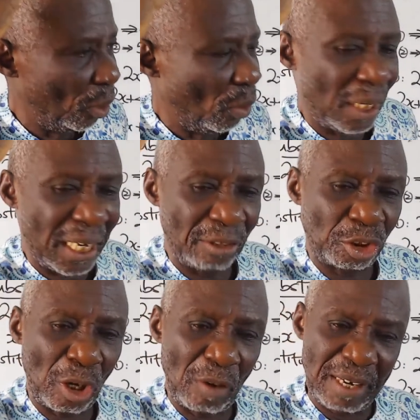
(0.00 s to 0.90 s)
We can
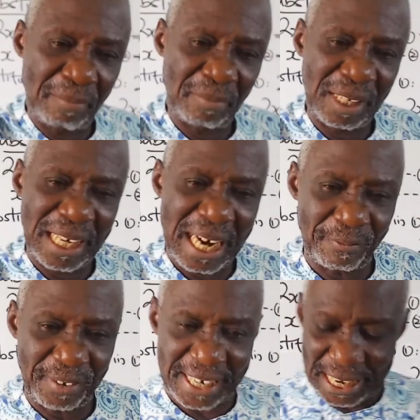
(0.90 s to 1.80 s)
solve them
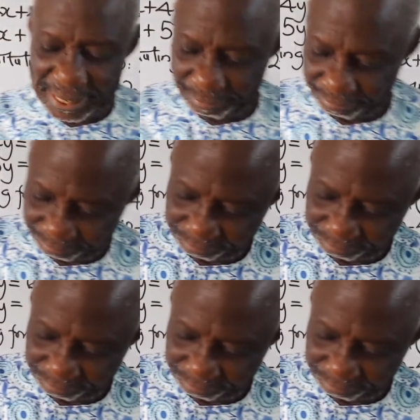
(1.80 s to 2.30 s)
graphically,